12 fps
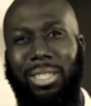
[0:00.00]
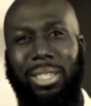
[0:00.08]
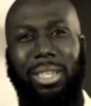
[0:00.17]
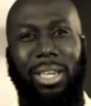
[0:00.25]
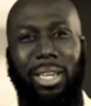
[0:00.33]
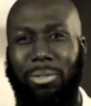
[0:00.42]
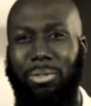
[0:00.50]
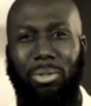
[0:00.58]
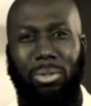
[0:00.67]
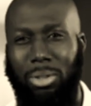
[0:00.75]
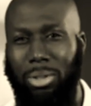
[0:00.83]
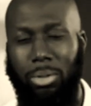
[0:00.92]
in the comment
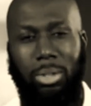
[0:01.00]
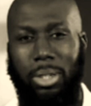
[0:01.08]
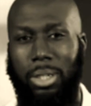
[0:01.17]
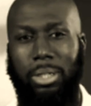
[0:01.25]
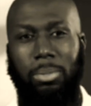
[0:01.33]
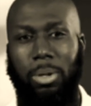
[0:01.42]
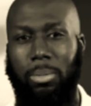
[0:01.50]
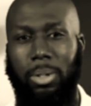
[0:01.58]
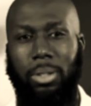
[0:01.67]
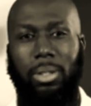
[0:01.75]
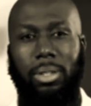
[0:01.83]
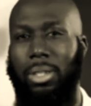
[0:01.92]
section is expecting
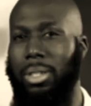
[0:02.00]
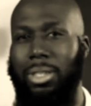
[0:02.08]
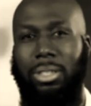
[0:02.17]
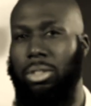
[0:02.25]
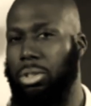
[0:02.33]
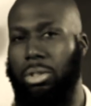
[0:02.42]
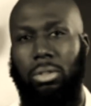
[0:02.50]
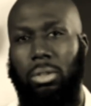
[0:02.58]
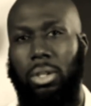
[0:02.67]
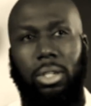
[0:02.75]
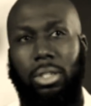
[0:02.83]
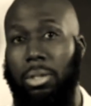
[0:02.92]
him to be
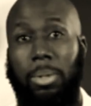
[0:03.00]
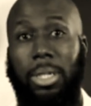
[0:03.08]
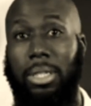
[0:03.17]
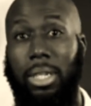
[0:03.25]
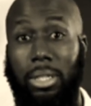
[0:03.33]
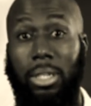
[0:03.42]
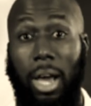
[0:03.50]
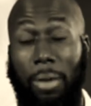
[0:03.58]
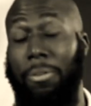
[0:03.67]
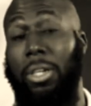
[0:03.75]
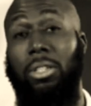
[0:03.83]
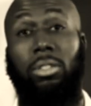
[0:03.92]
what? More
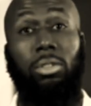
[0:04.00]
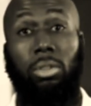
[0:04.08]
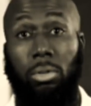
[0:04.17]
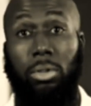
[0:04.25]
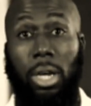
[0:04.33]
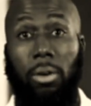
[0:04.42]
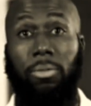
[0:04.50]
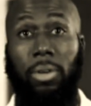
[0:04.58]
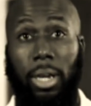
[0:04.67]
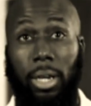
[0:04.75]
submissive than her?